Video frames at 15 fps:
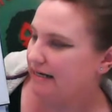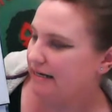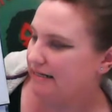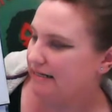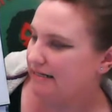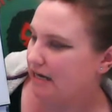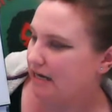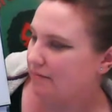
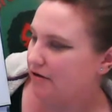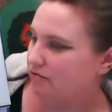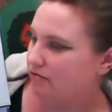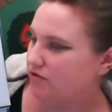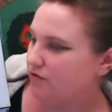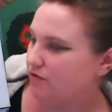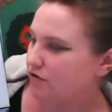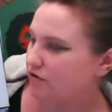His stomach
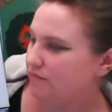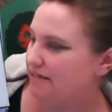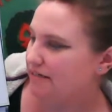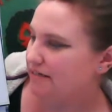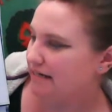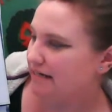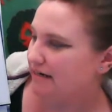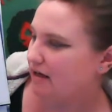was full of
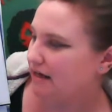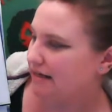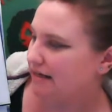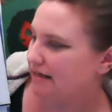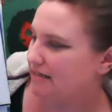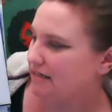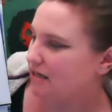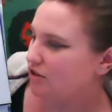potato
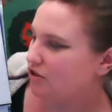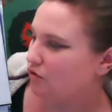latkes.